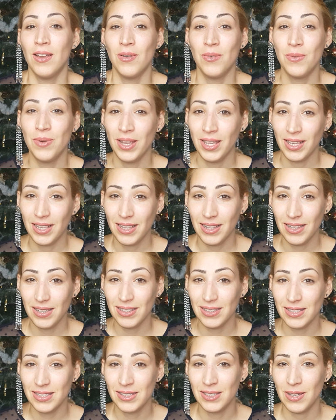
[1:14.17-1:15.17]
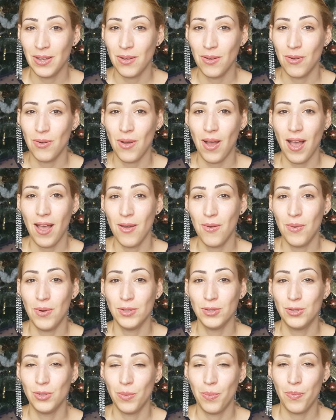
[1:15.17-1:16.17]
wrinkles, so I
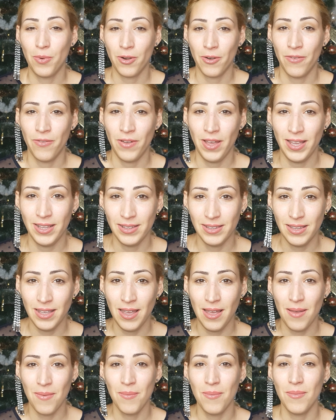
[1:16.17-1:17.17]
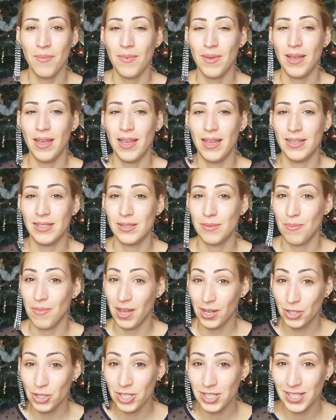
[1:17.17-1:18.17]
want to prevent them as
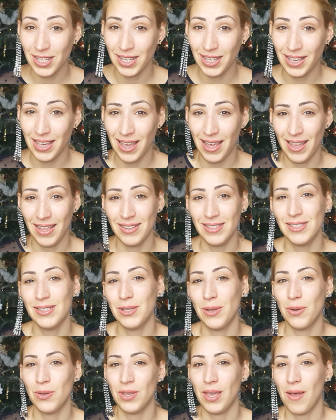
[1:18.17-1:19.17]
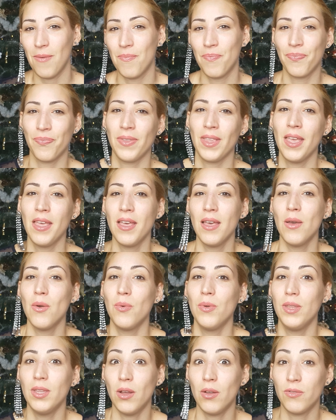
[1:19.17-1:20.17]
much as I can. So yeah,
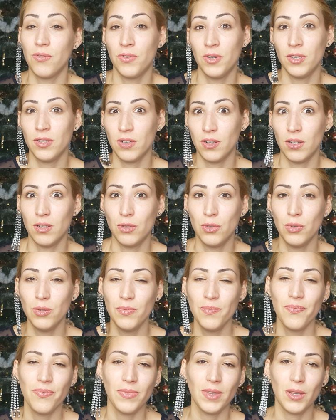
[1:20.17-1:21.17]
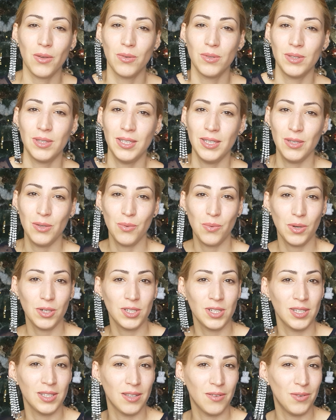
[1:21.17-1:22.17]
without further ado, continue
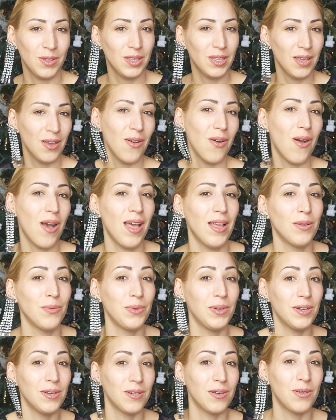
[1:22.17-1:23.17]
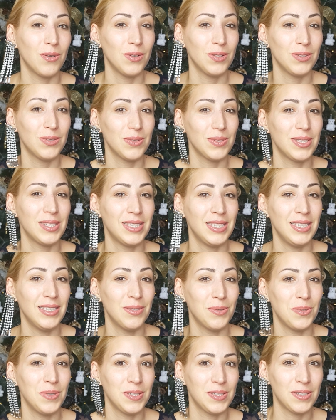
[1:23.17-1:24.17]
watching the video and we're going to see the
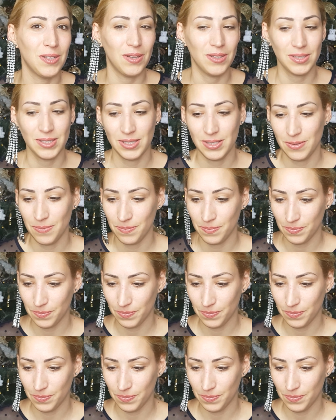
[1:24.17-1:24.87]
results.